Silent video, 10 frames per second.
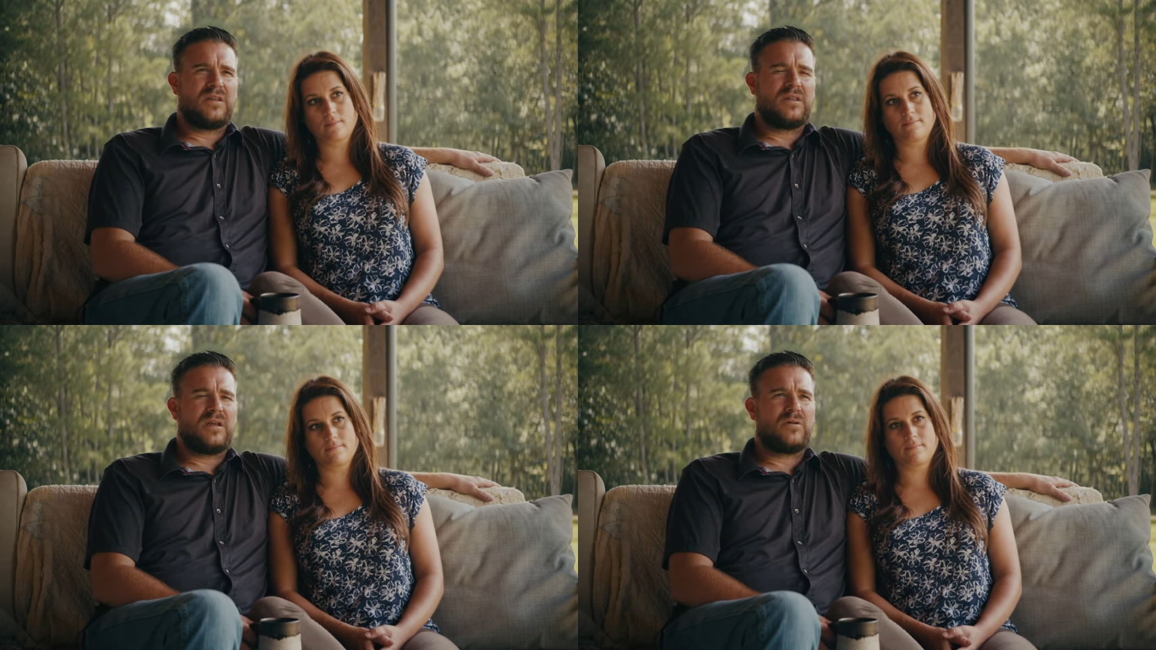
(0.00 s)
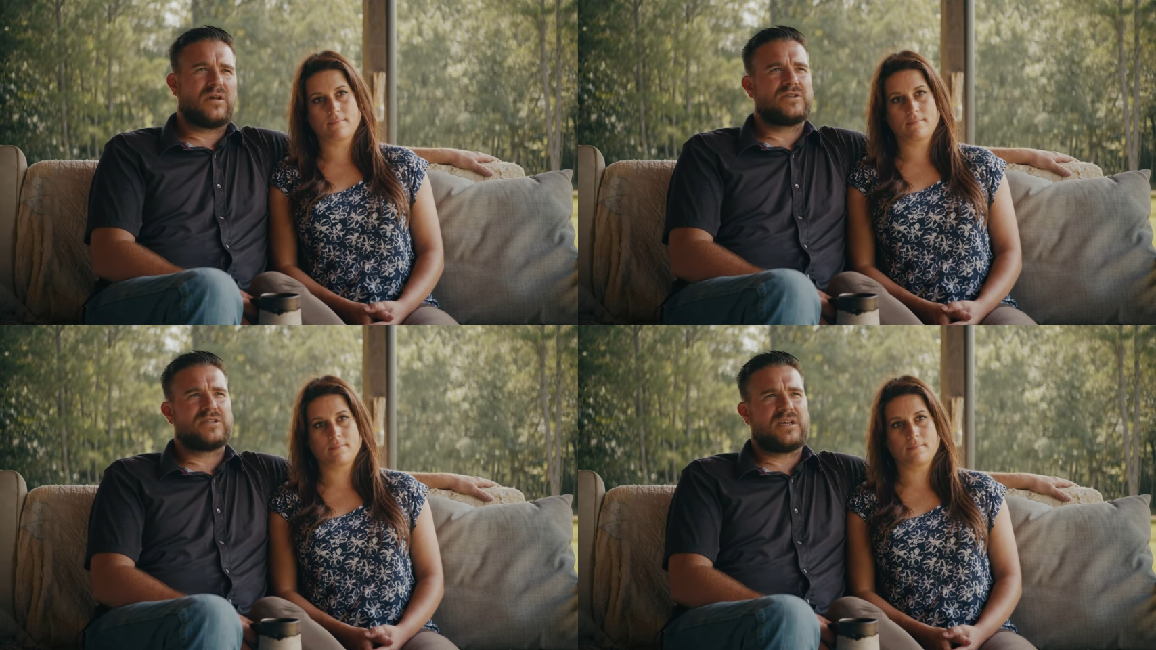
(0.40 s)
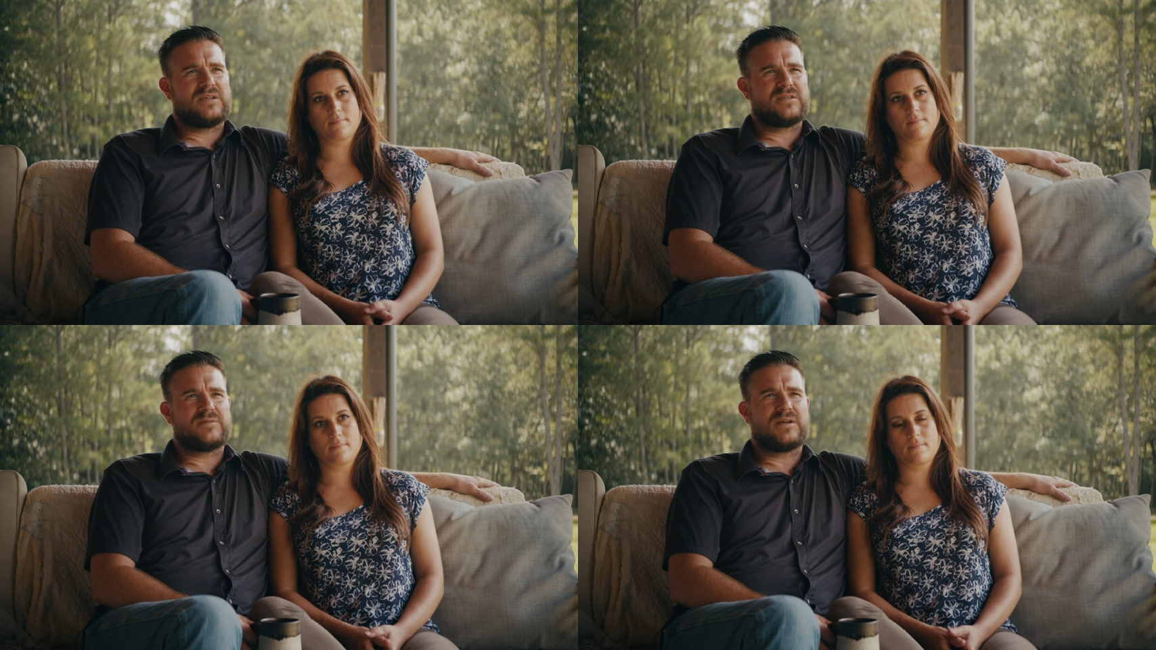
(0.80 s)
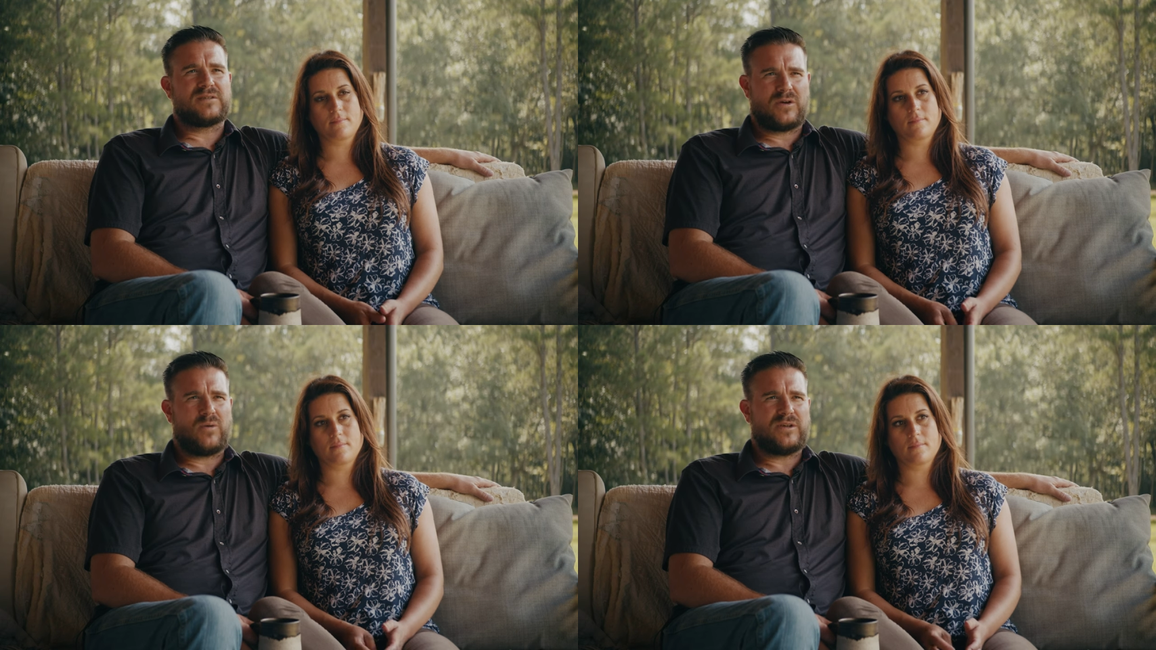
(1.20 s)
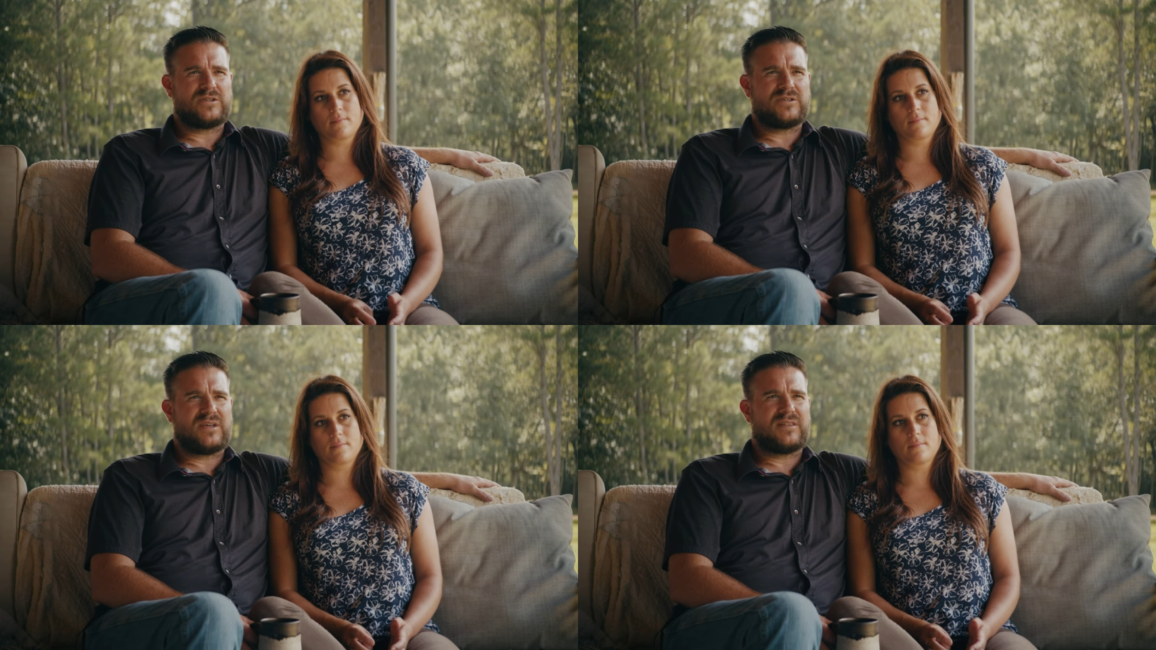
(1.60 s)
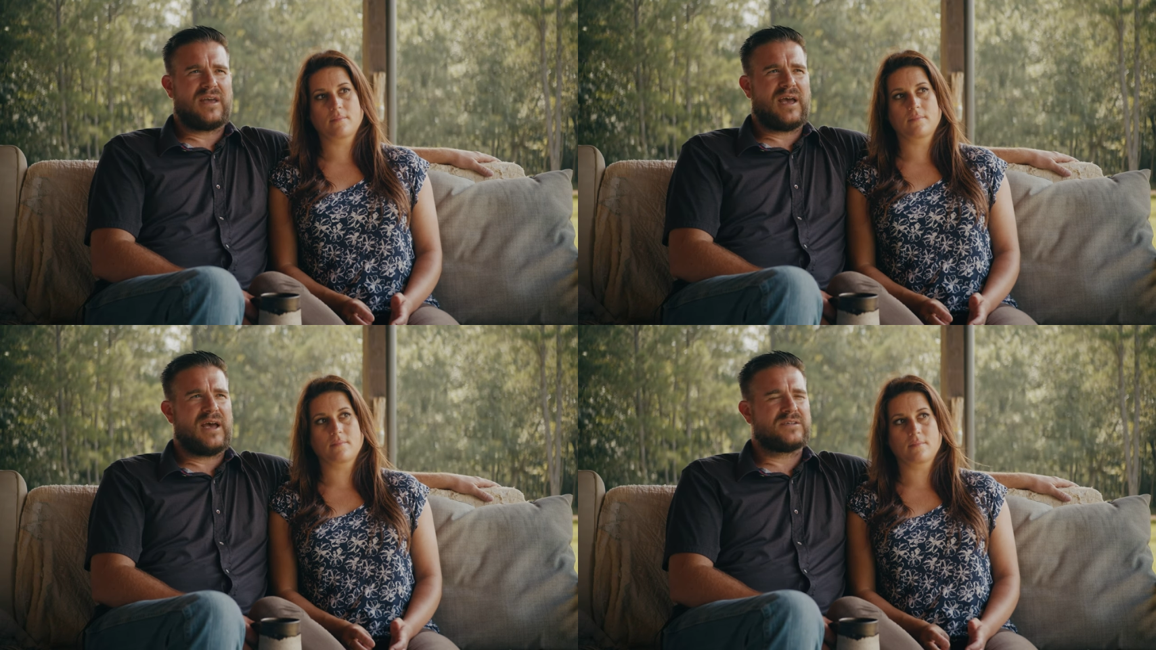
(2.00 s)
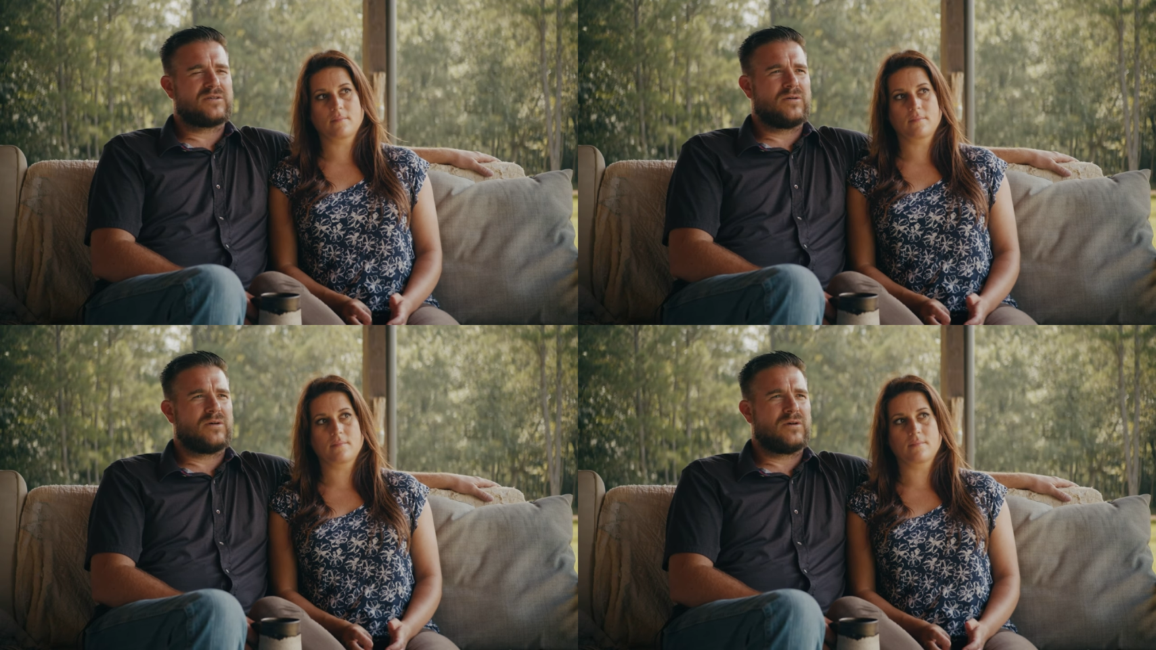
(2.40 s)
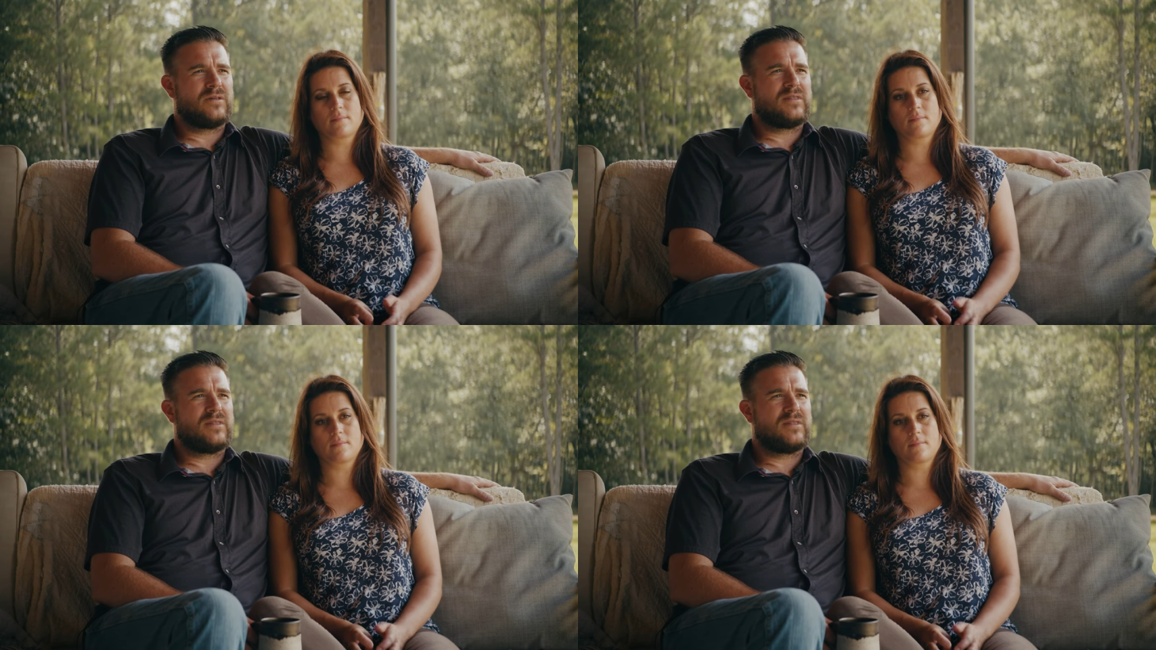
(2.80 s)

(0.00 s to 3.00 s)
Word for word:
Speaker 1: they don't understand sometimes the questions that they ask or